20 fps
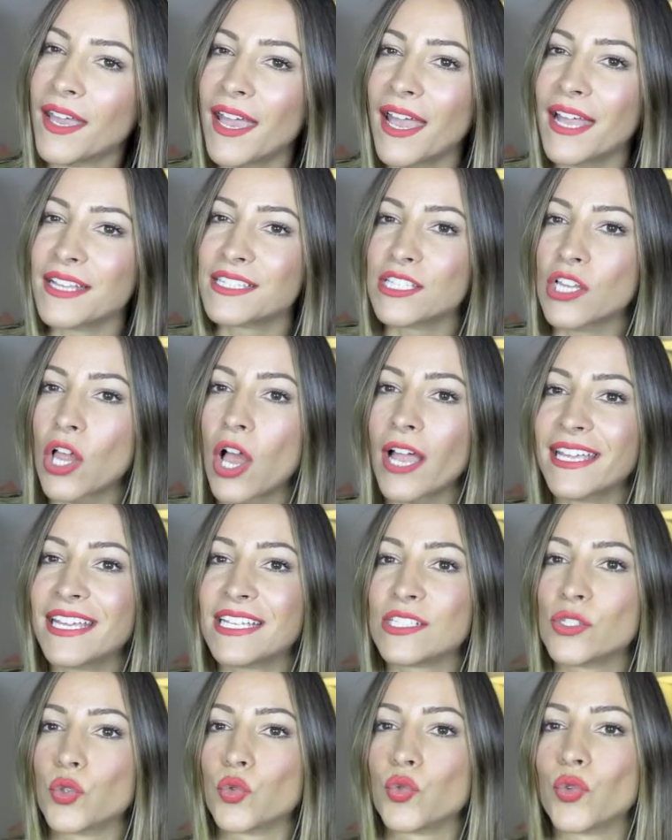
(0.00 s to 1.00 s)
It's like
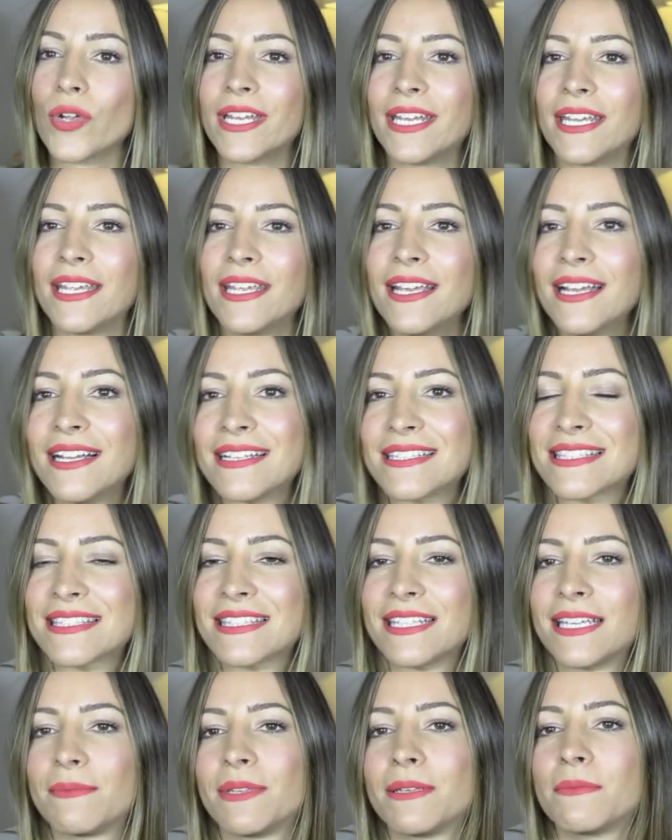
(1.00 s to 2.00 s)
he's already
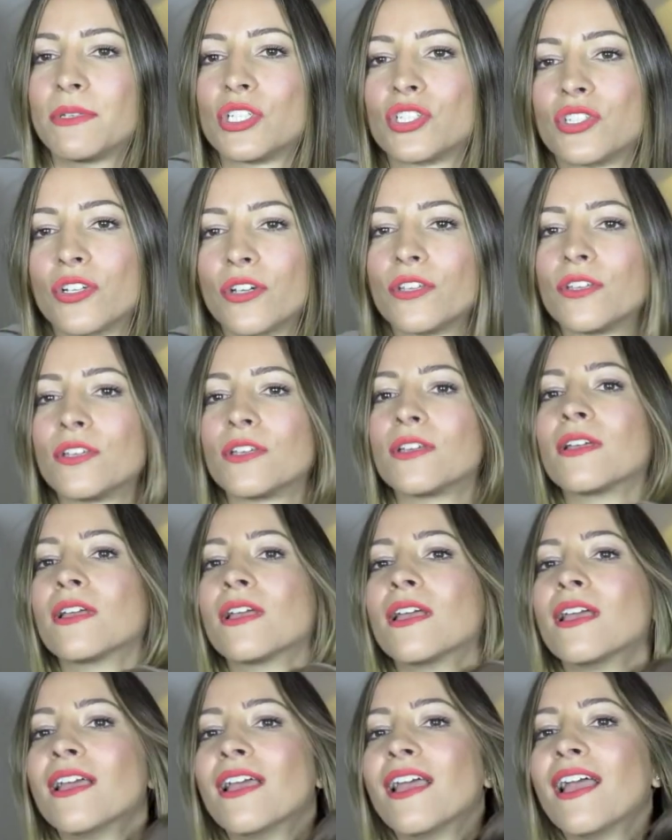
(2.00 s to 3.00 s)
asleep. Let me show you.
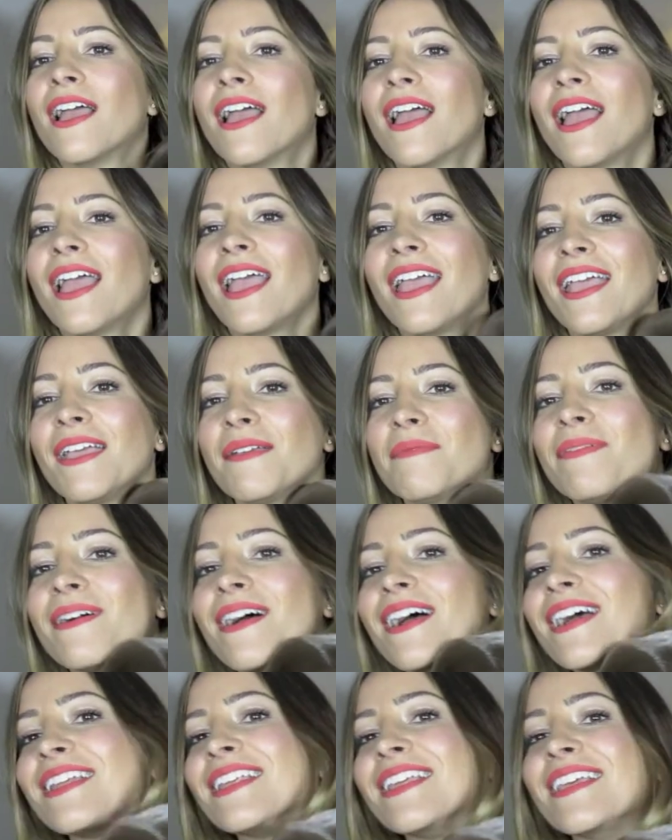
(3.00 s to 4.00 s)
Hey,
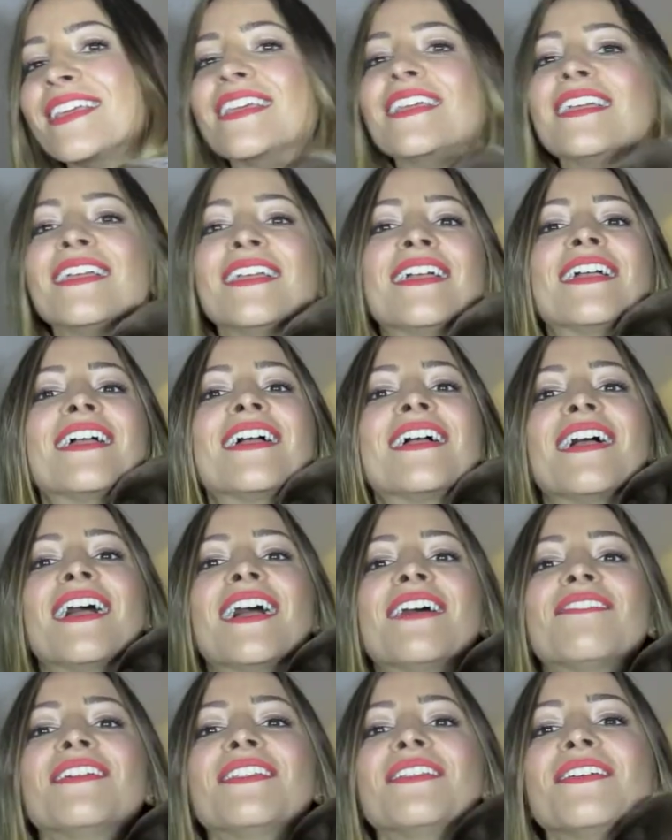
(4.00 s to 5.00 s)
Bunny.
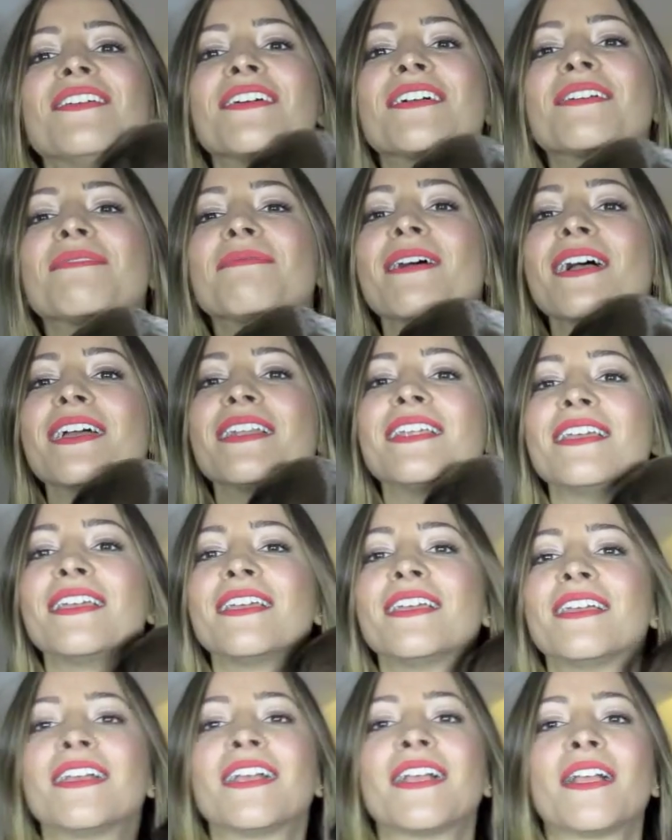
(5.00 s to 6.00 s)
Have a look. Bunny.
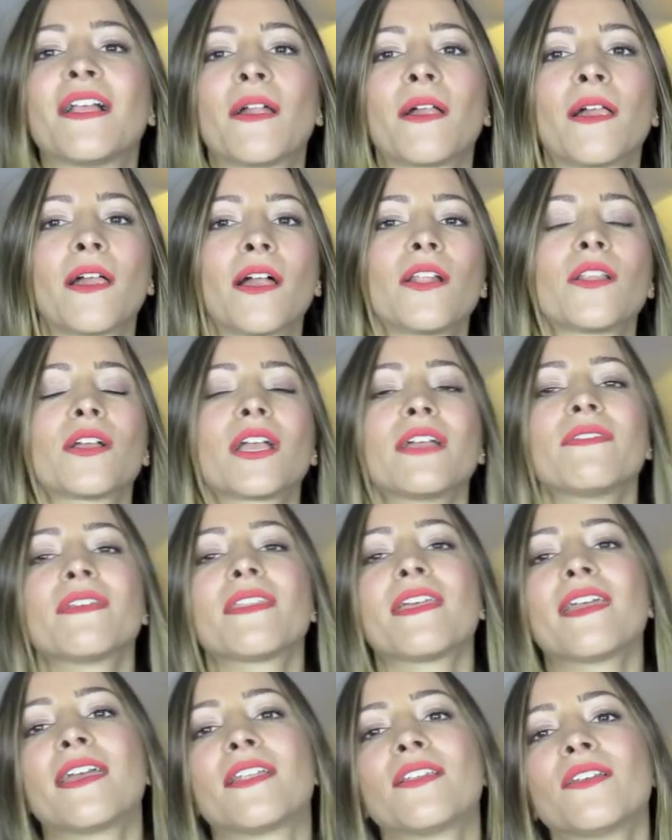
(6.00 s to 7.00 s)
Look over
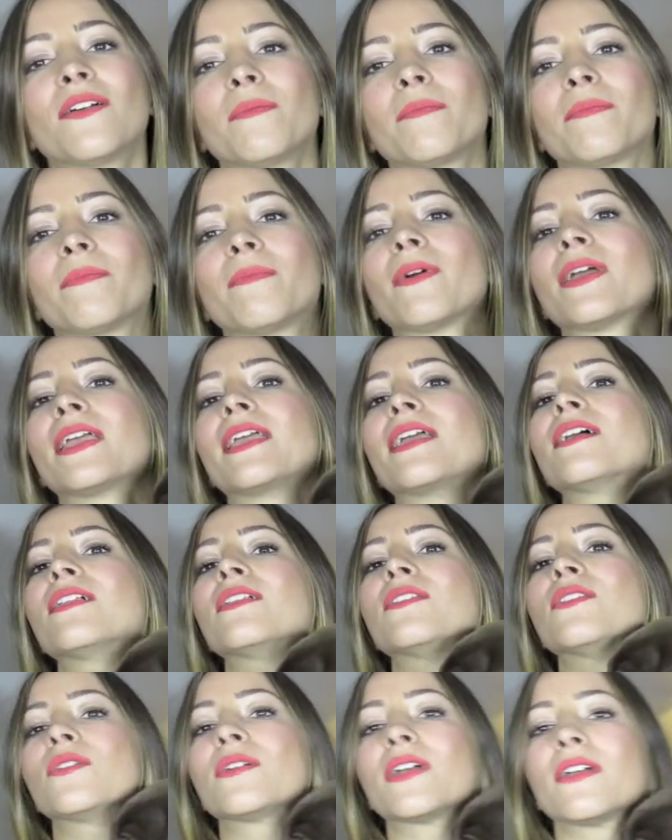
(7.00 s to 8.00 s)
there. Not
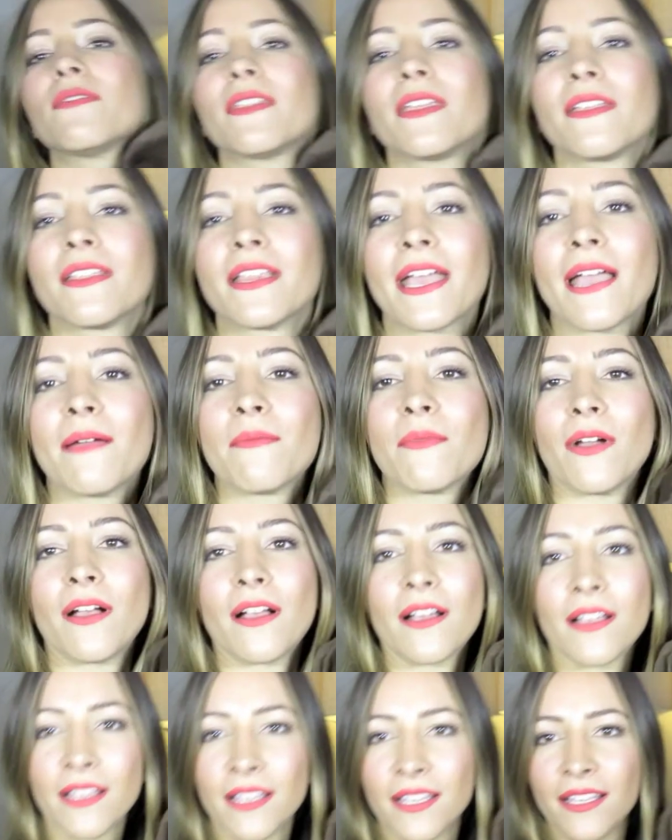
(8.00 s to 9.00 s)
here. Look over there in the camera.
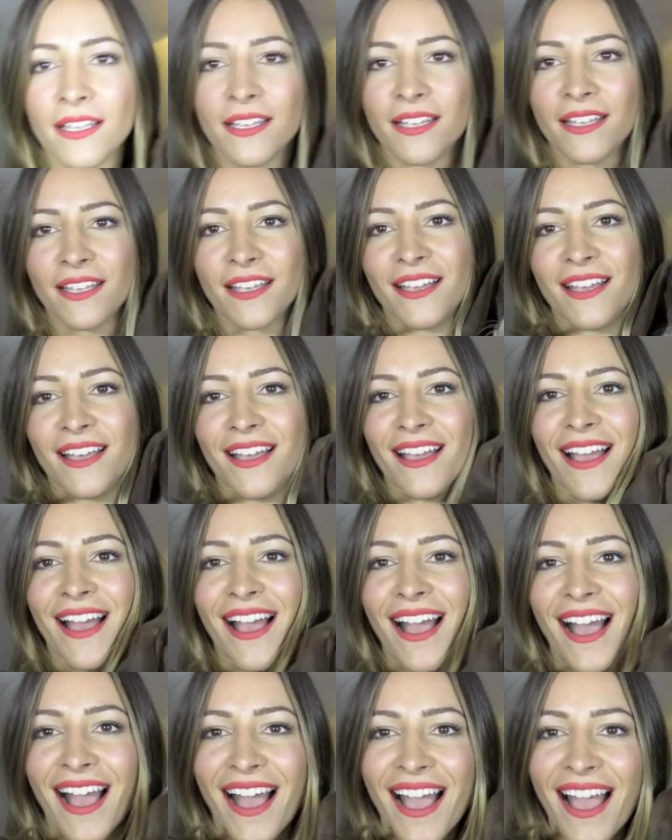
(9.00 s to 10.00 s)

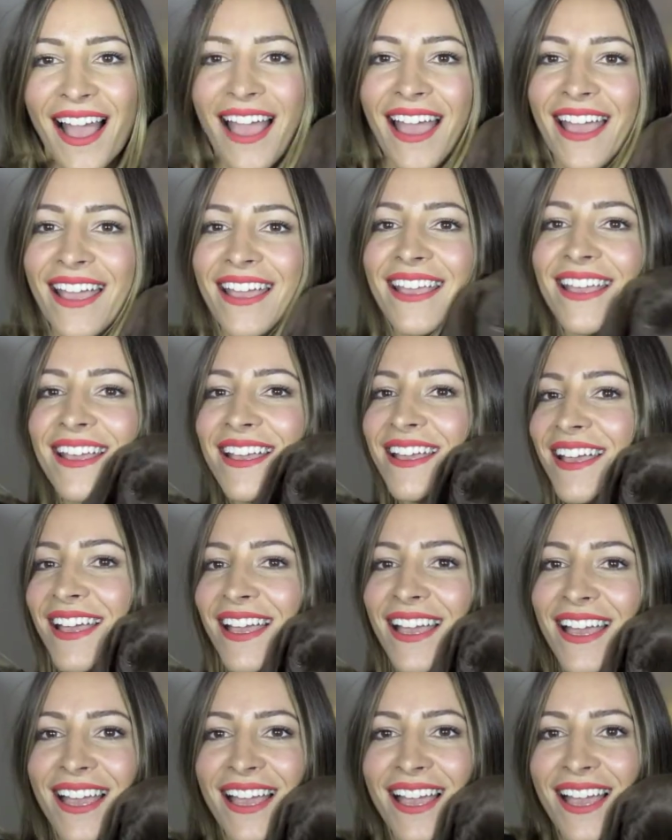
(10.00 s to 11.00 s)
Hi.
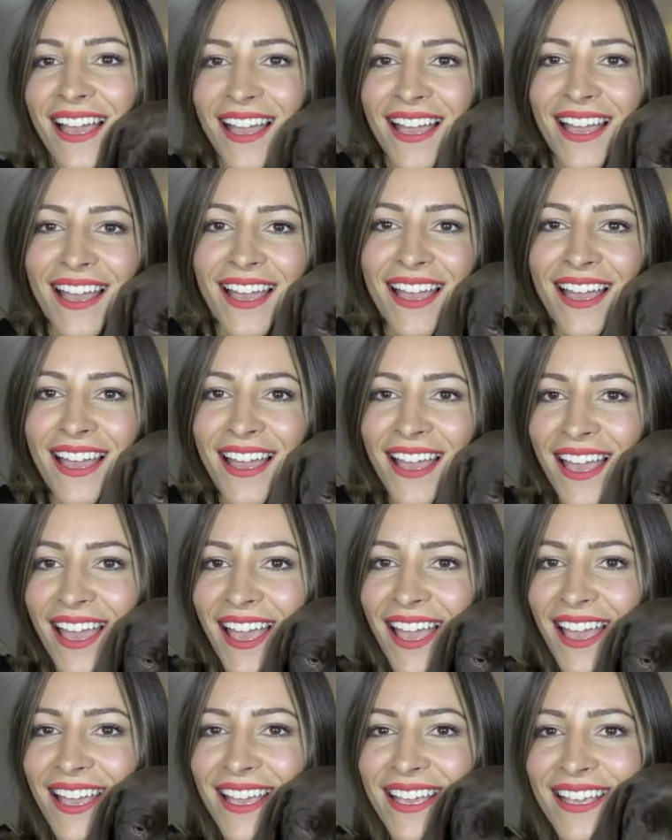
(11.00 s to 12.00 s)

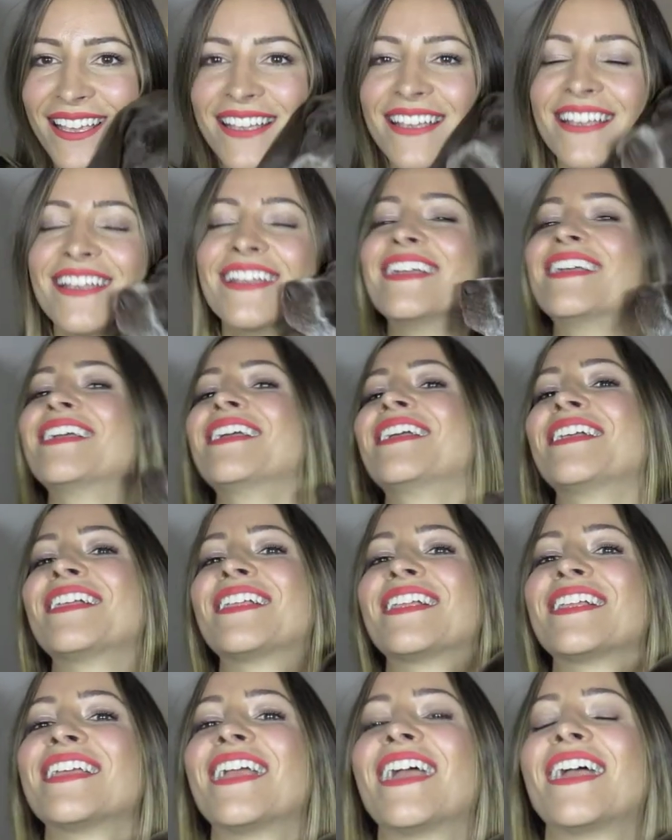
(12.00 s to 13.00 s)
Hey.
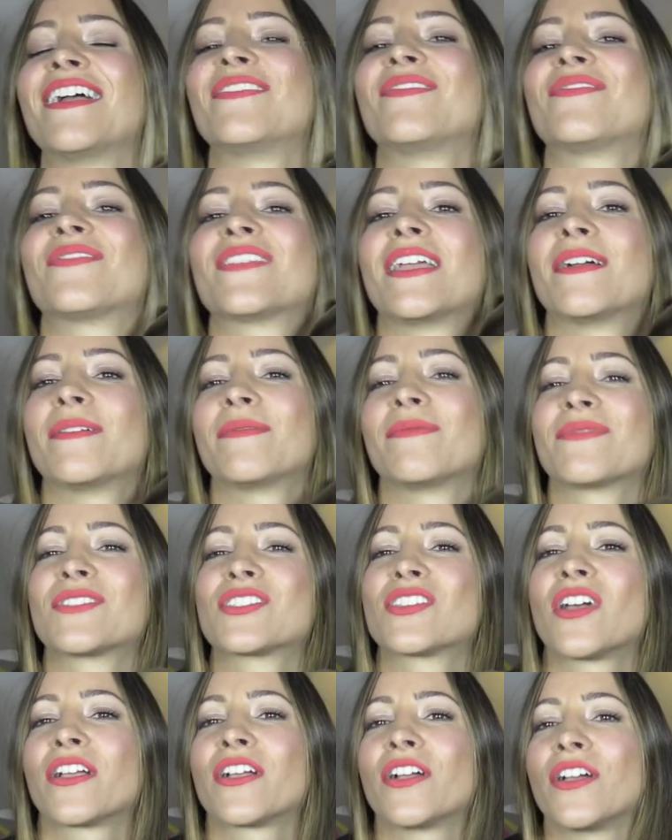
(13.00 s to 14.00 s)
Yeah, yeah.
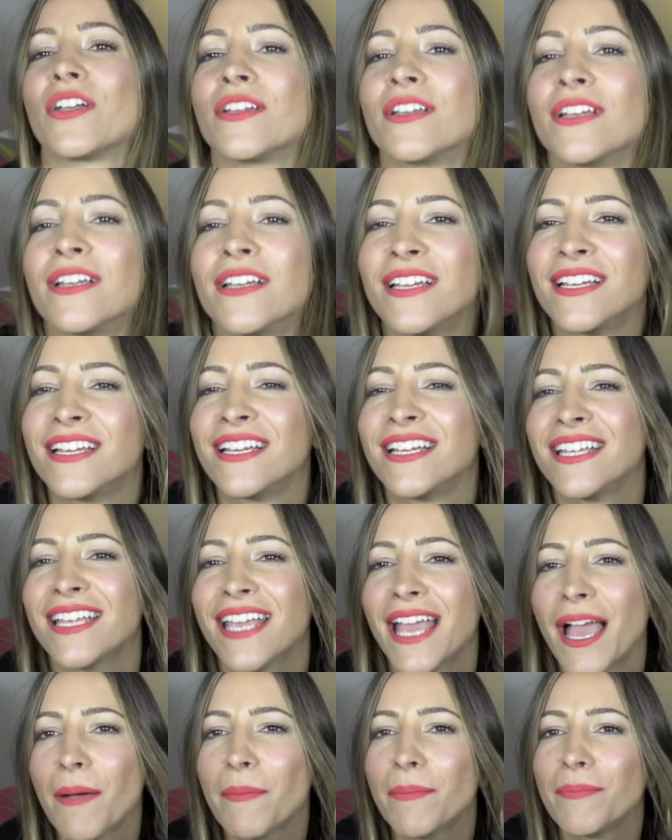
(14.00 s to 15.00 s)
Psycho.
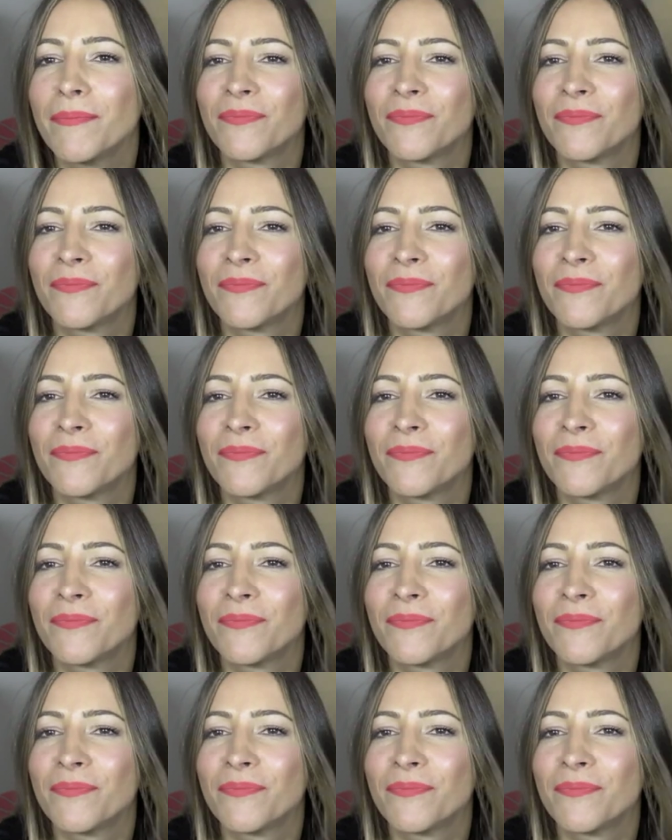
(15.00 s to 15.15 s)
Yeah.